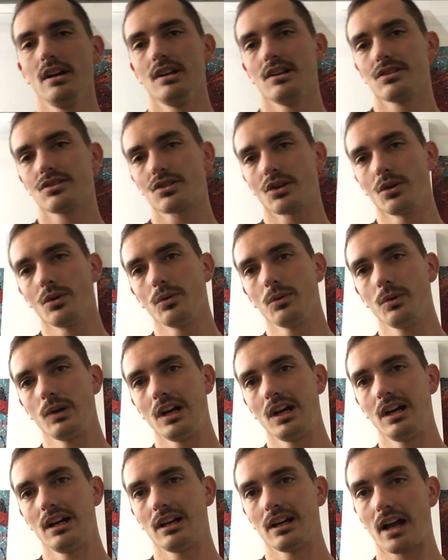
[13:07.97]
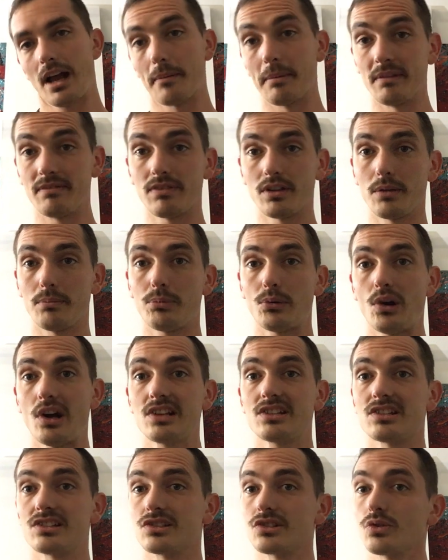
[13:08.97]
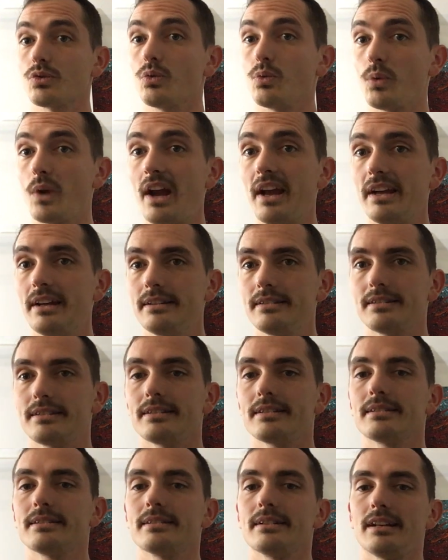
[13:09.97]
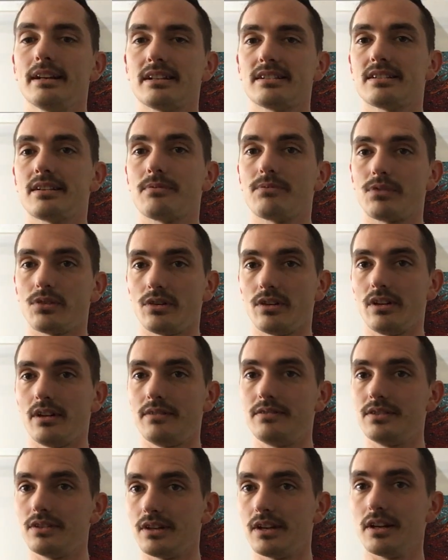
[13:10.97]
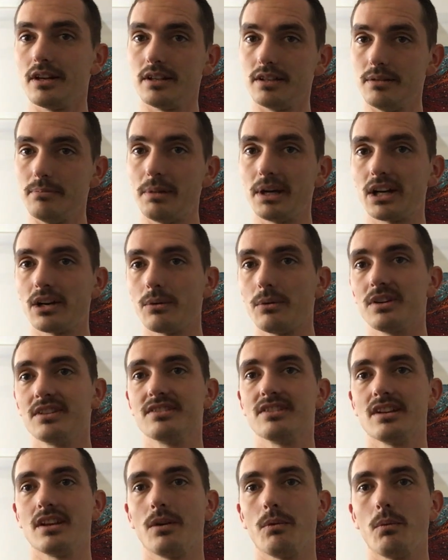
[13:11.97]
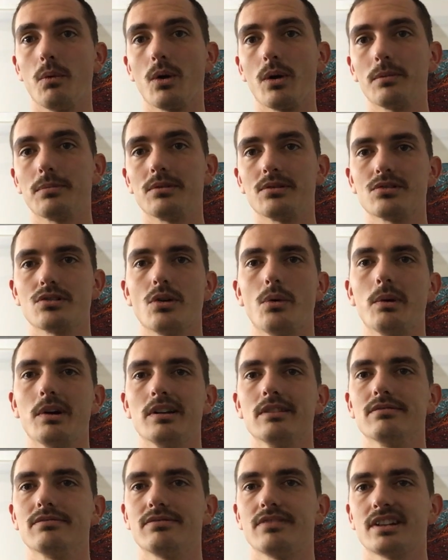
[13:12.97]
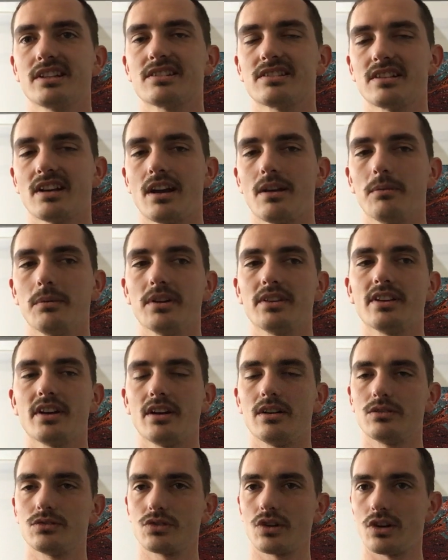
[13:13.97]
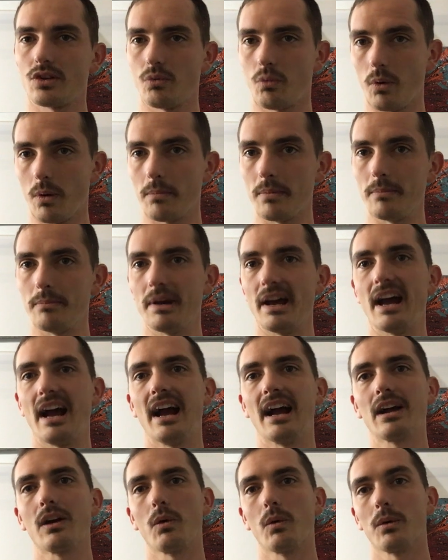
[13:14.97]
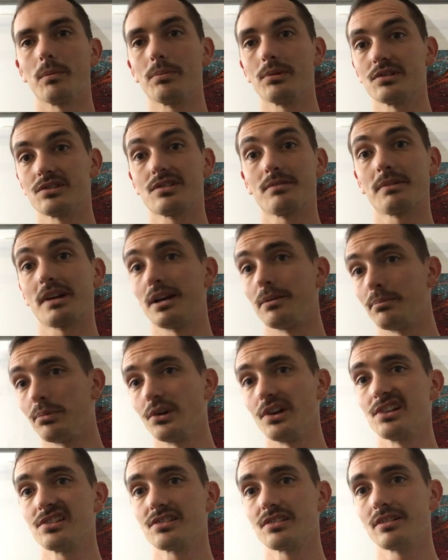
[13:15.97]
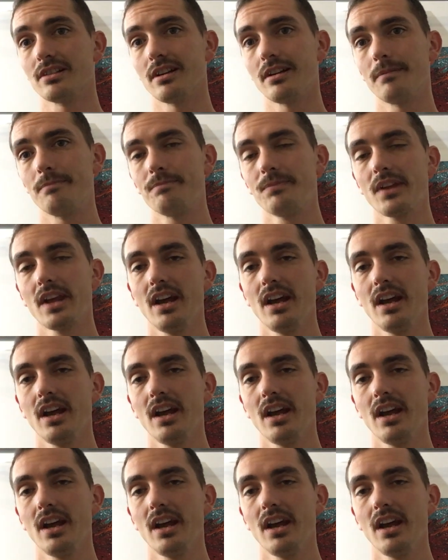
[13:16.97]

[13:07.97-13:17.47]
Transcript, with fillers: So, I mean, for the price, it's great except for if you get into bigger ones and they warp, there's no way to fix that without trying to warp it back or put some kind of brace in there.